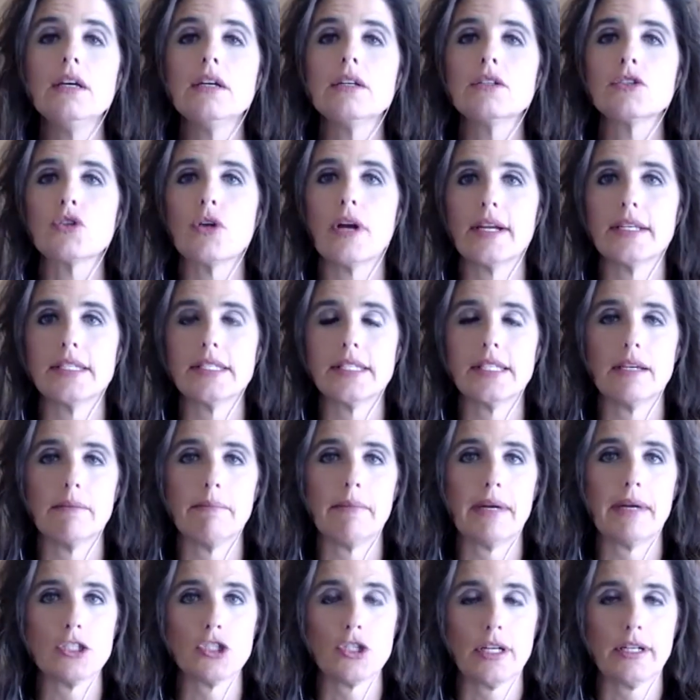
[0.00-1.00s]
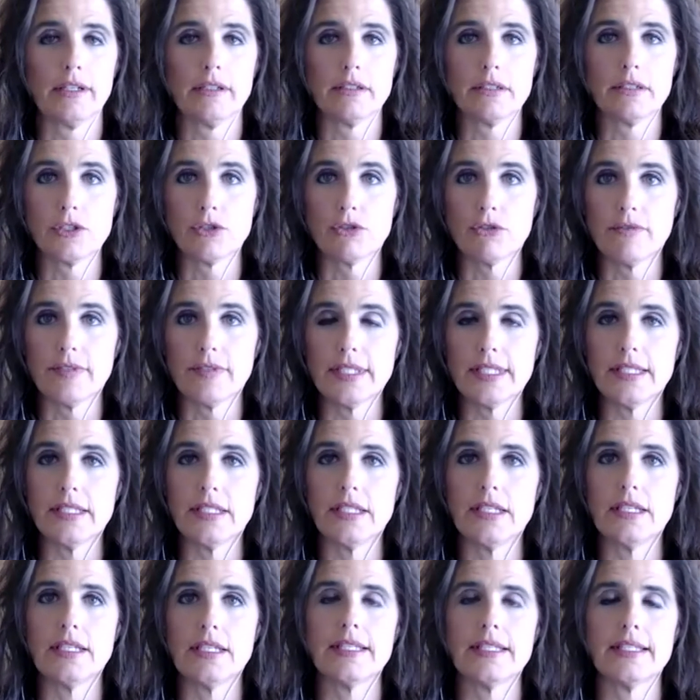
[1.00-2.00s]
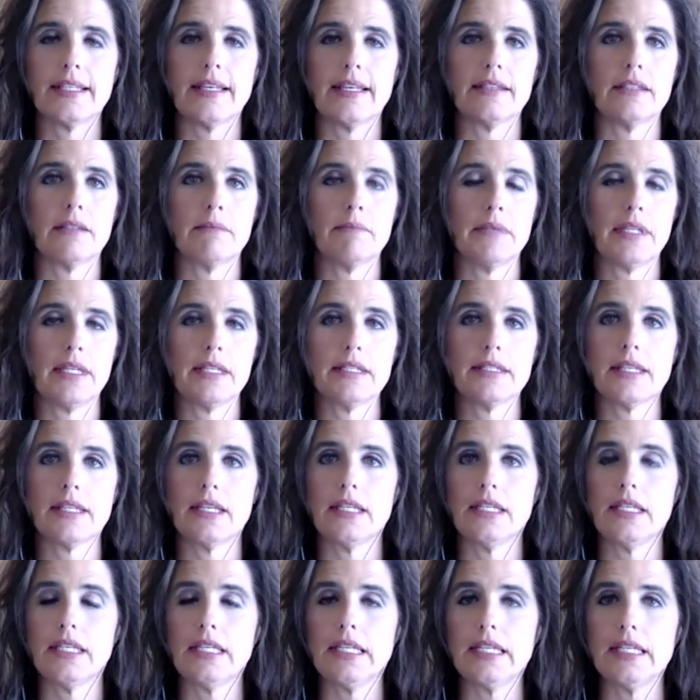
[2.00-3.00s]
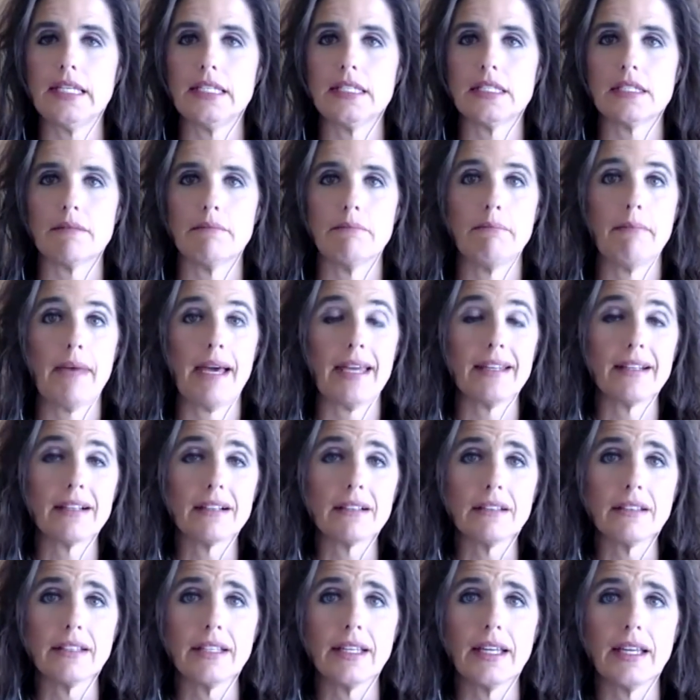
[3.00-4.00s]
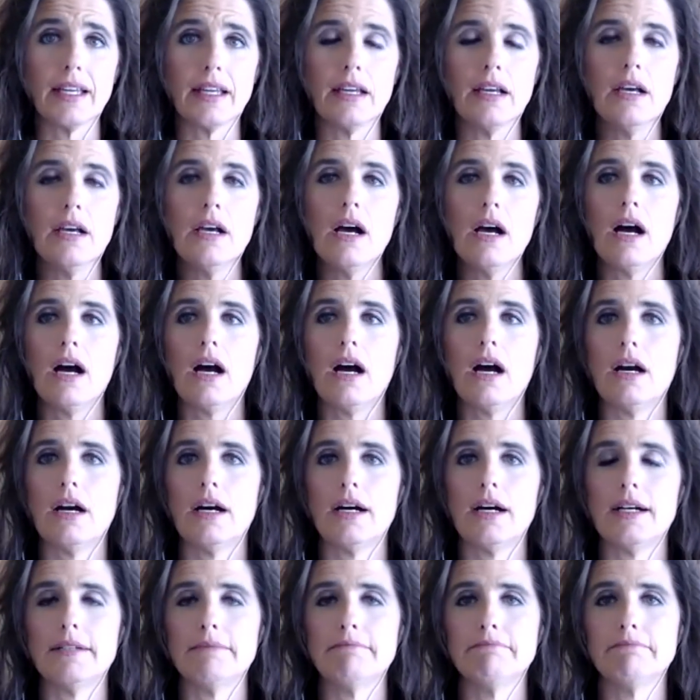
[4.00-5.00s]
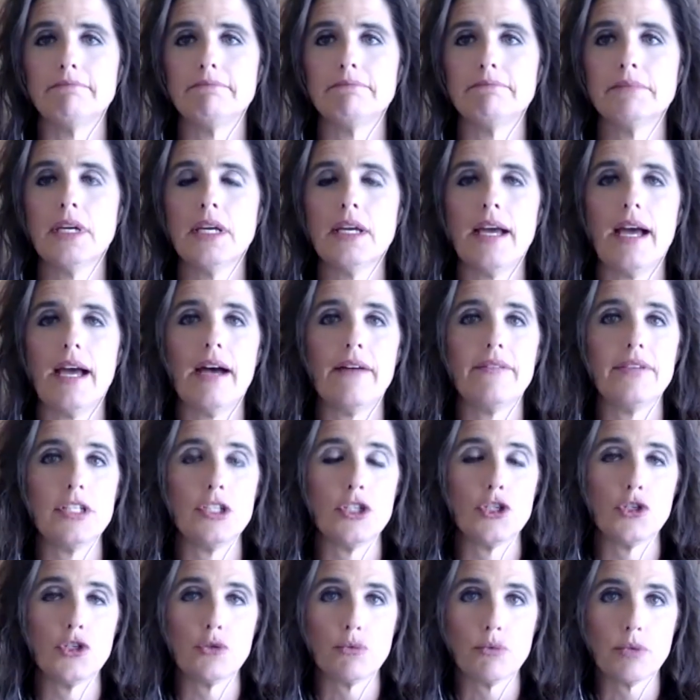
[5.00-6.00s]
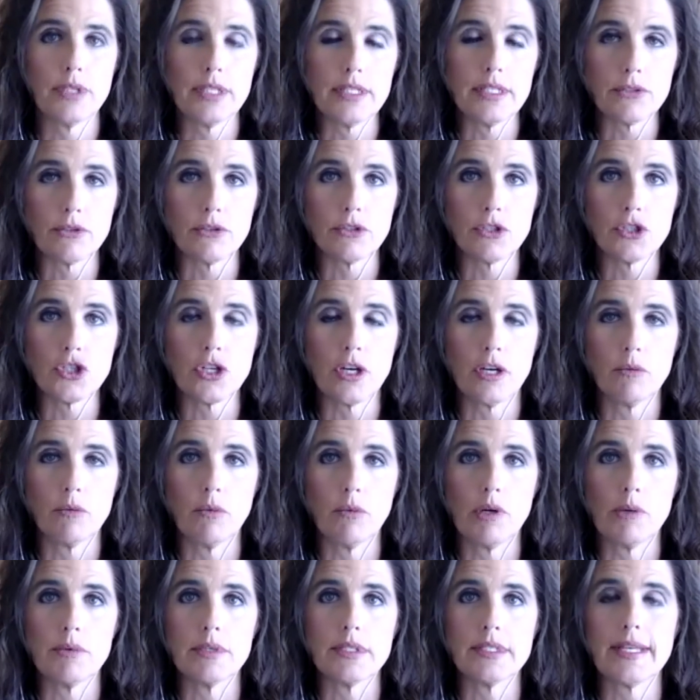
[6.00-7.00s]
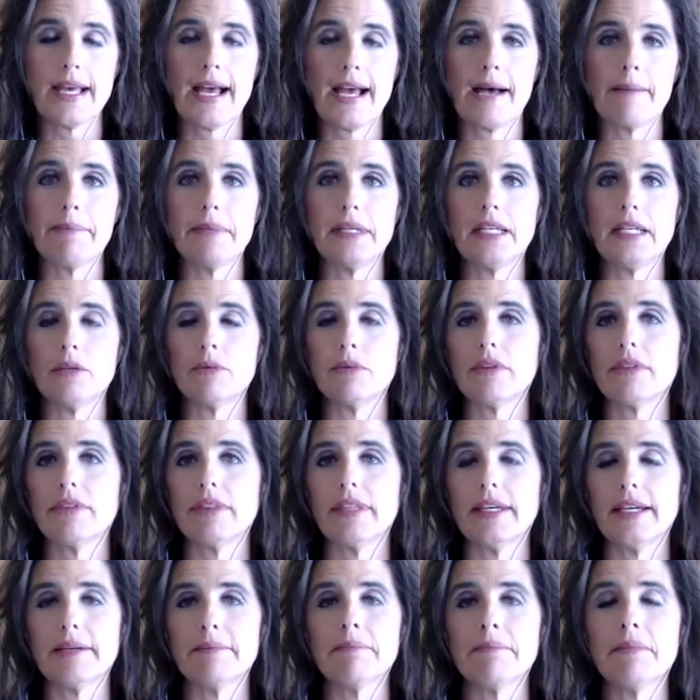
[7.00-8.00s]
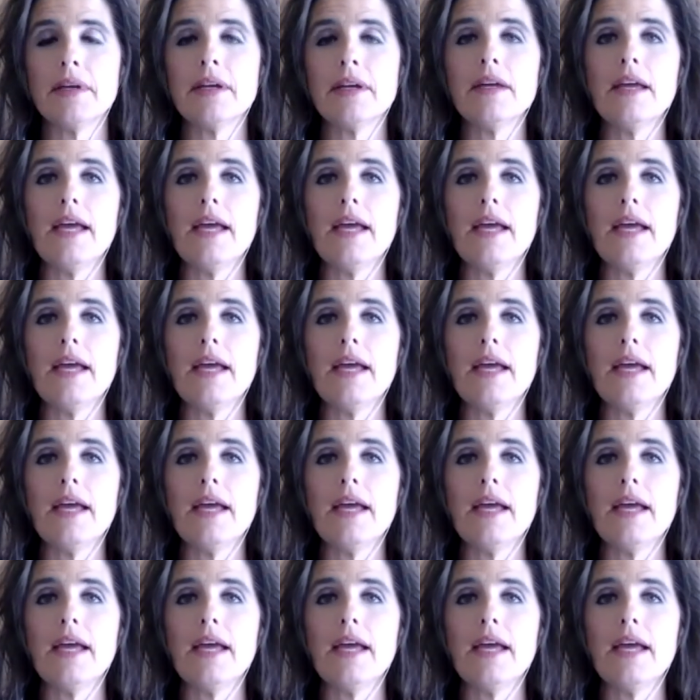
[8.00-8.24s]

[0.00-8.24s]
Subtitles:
trying to get my child services, get them things they need medically, having to do research on what was happening with them.